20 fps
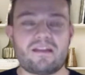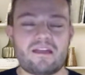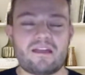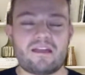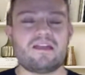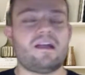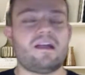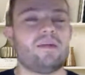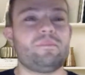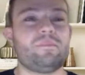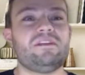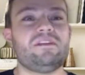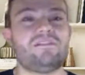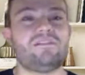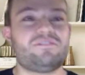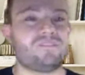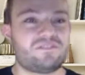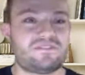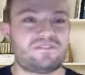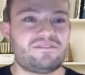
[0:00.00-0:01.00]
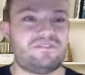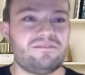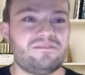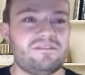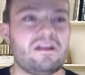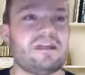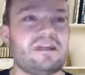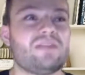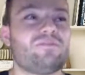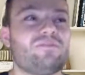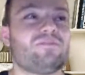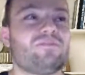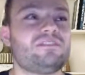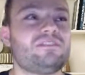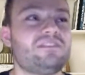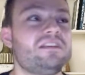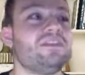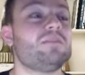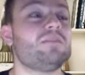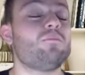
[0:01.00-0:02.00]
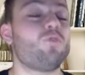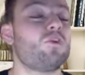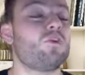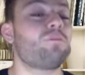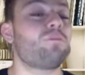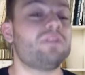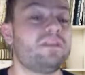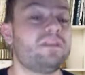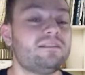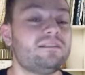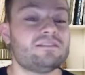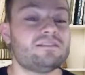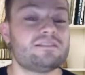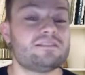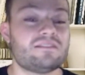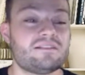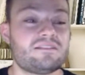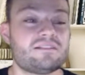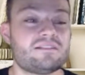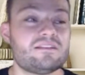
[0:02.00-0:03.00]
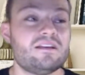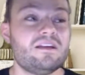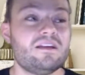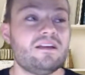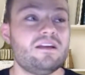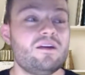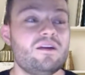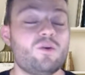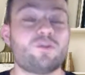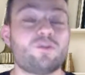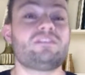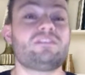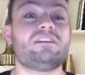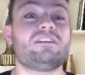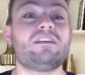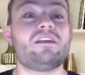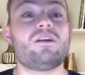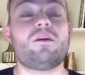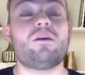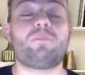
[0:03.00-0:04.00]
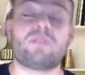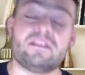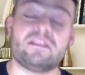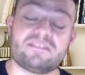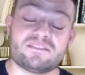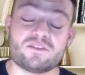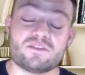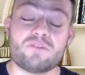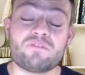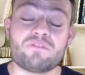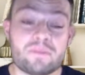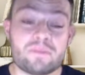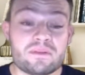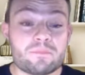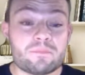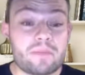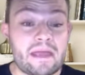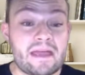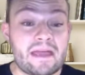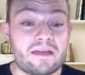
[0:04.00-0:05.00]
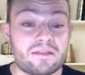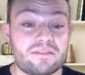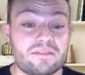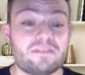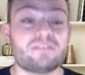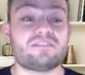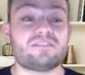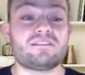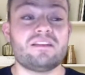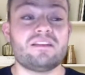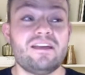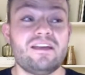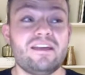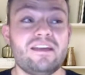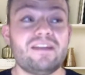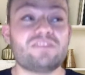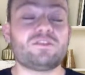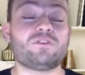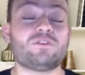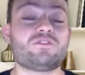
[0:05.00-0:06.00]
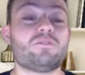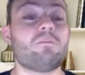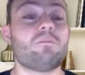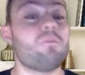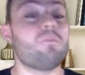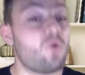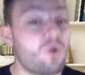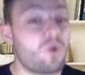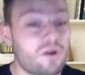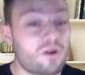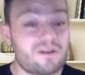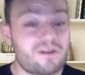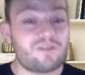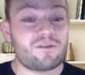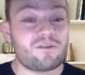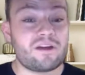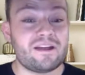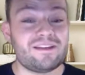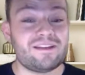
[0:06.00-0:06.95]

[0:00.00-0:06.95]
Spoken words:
I mean, just not even seeing more places, or seeing places off the beaten path. It's also more, right?